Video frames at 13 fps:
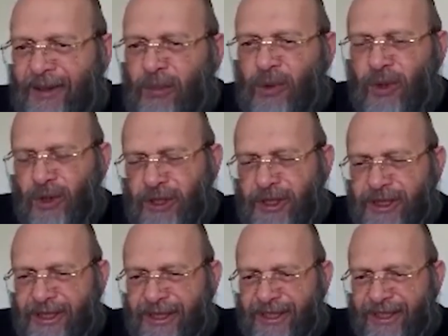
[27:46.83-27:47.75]

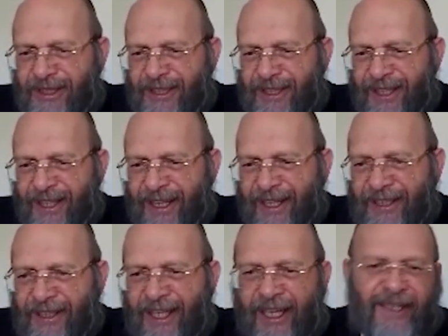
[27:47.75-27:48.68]
boosts,
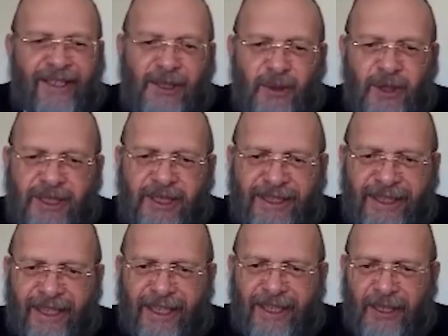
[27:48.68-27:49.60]
and the angles will
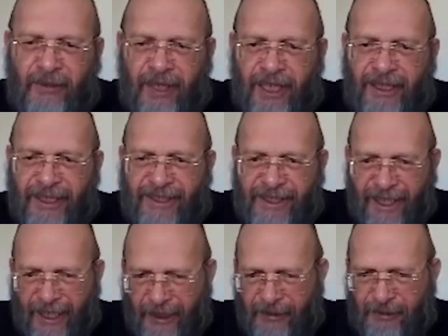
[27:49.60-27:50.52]
still remain the
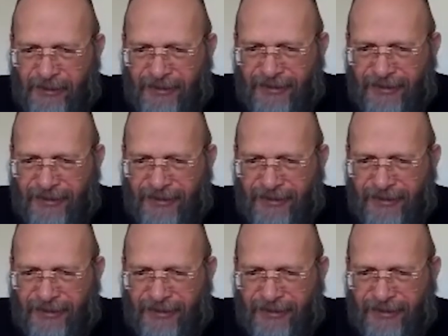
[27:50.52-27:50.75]
same.